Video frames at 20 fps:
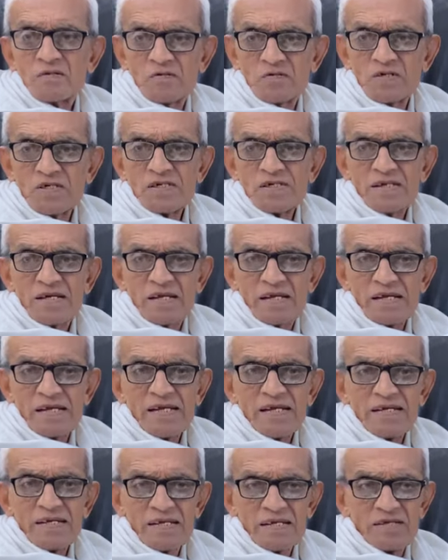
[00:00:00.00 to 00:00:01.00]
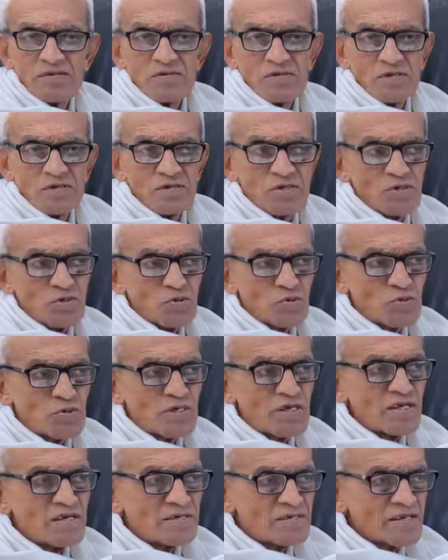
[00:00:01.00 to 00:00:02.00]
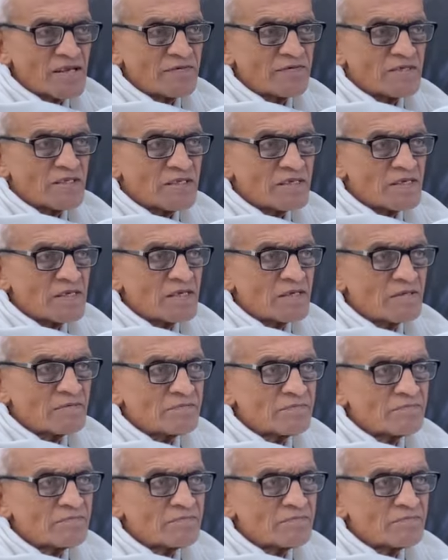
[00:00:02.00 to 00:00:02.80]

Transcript: Word creatrix is used in Savitri.